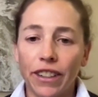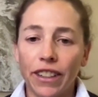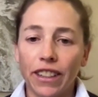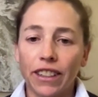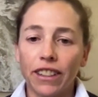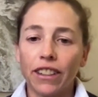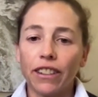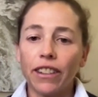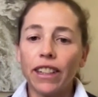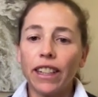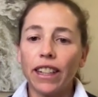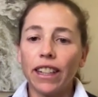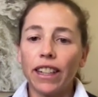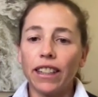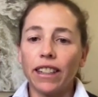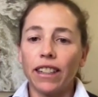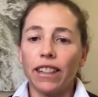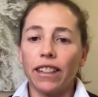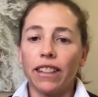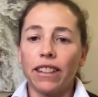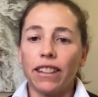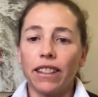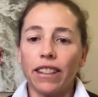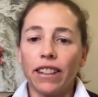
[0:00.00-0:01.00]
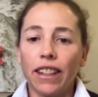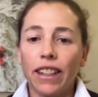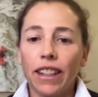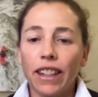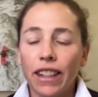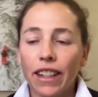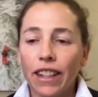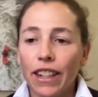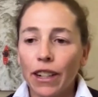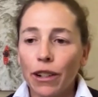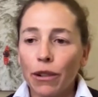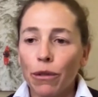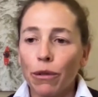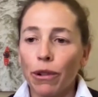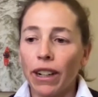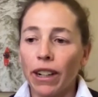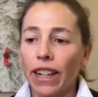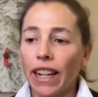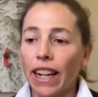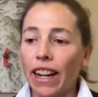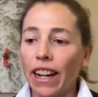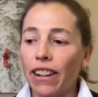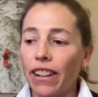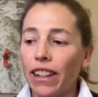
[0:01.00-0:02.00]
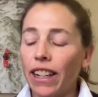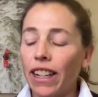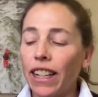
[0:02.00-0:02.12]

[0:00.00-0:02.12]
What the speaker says: And so it does work out,